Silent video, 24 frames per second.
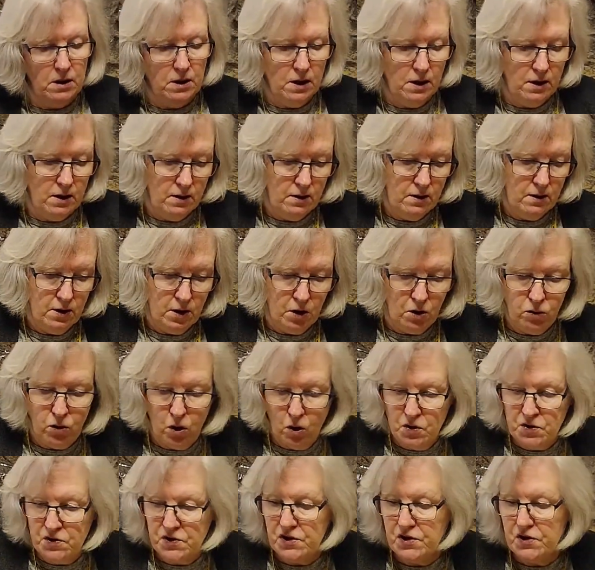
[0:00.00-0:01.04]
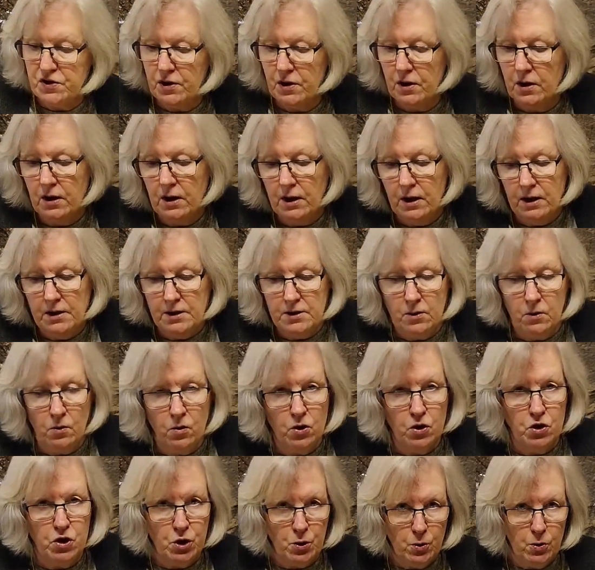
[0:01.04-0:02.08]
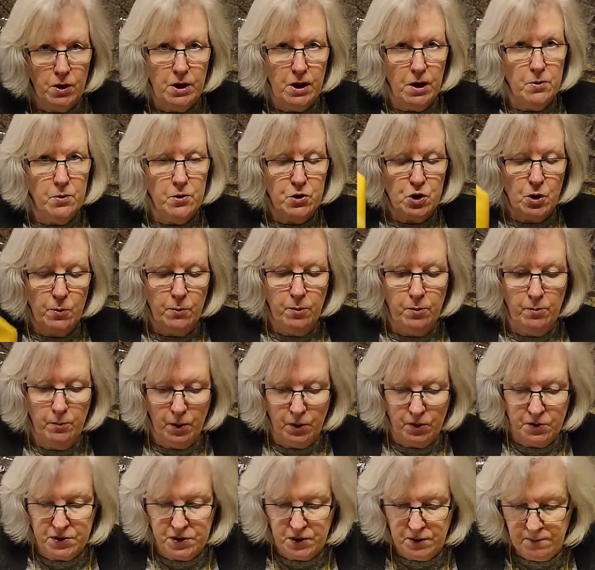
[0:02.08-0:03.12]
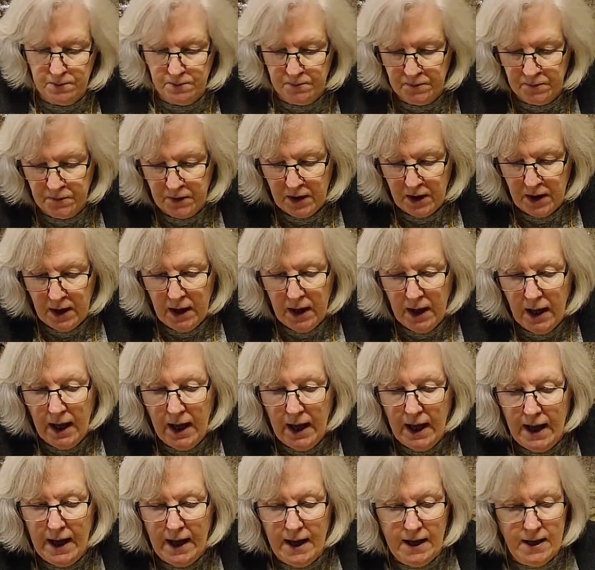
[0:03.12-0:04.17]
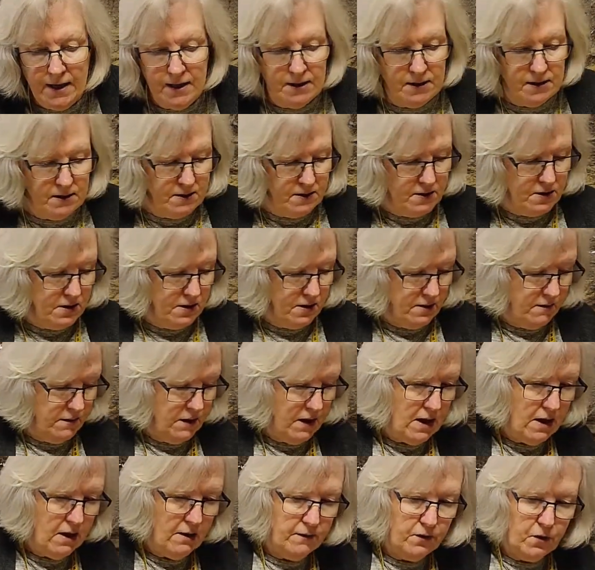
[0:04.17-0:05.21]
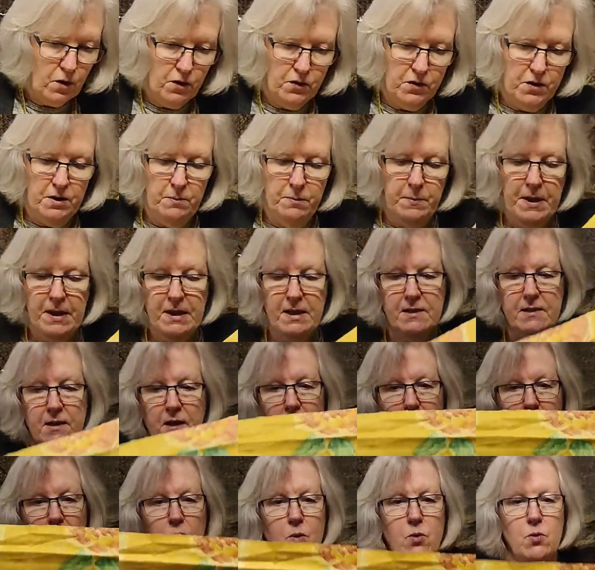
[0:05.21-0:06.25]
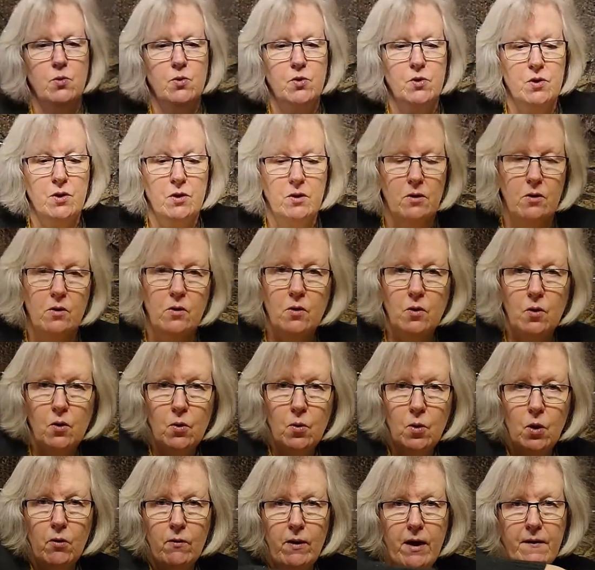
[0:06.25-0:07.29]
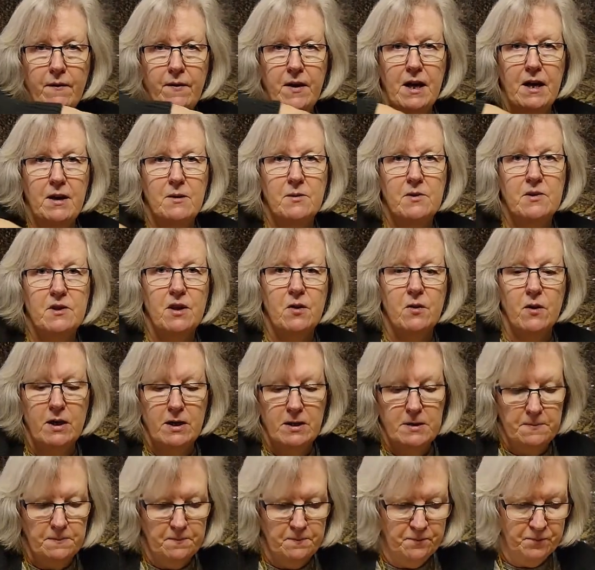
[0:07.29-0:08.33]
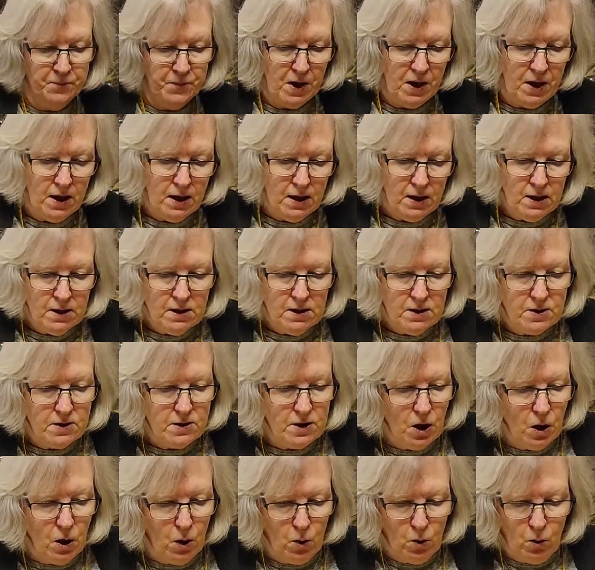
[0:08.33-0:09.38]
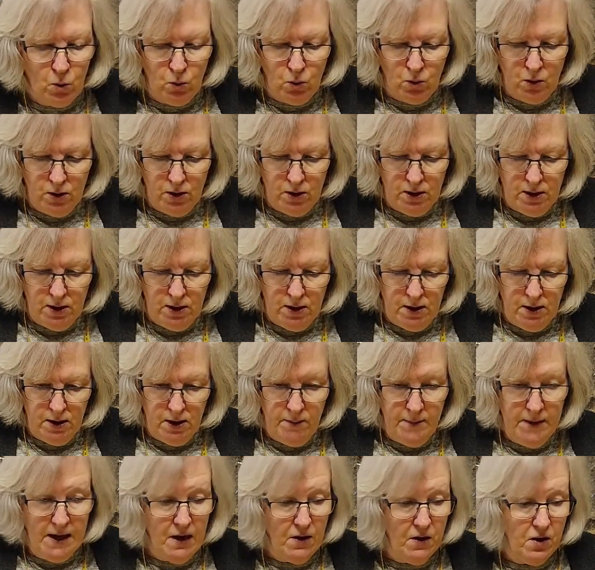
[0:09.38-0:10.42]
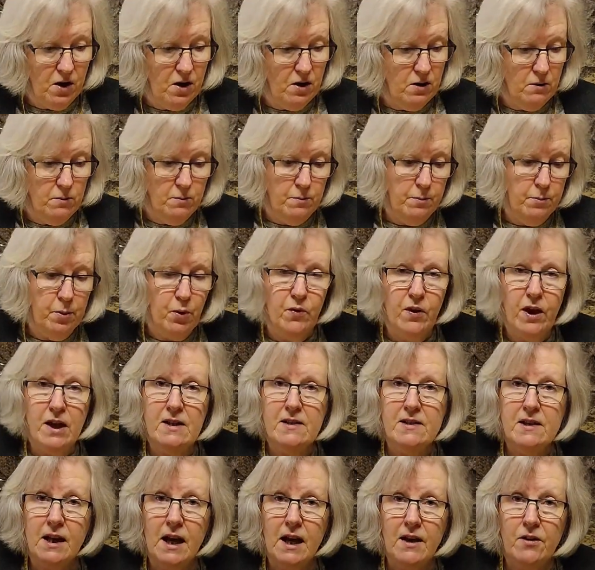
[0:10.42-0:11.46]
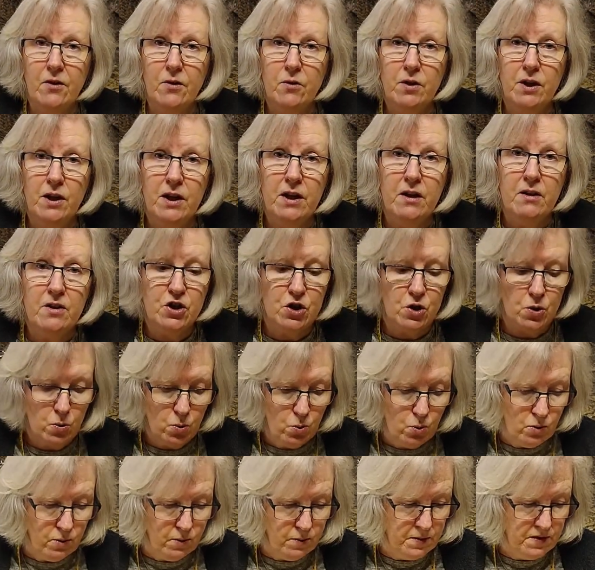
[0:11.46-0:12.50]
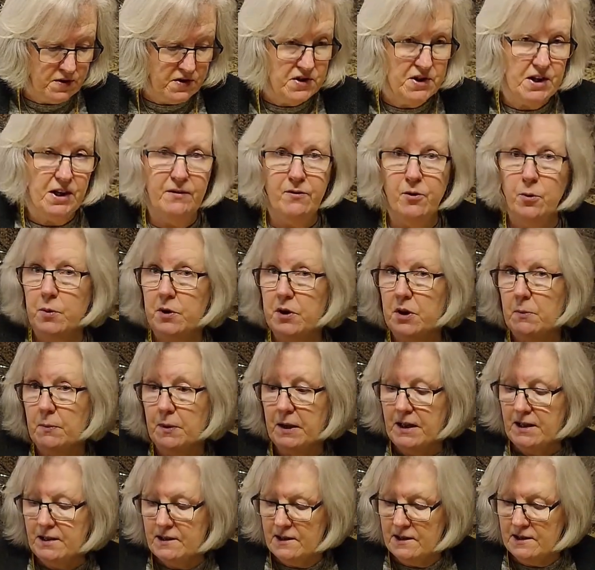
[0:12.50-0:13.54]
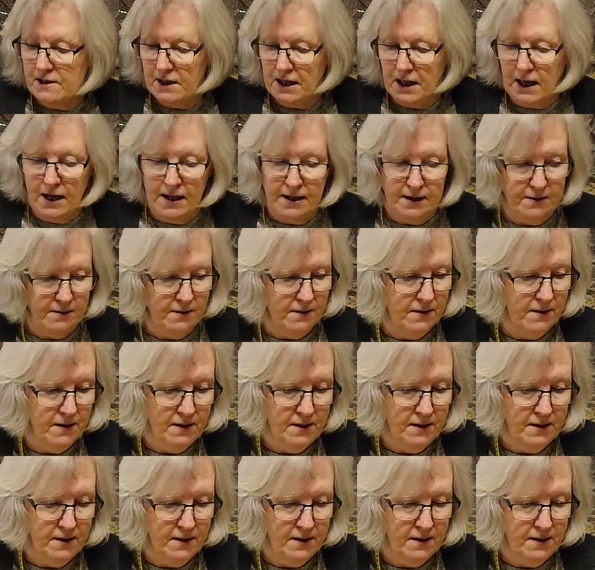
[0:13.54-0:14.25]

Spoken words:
across. So I've got two of those, top and bottom, and then I've got the piece that goes all around the outside. So I'm now going to put that together, and then I shall stuff it with the pieces again.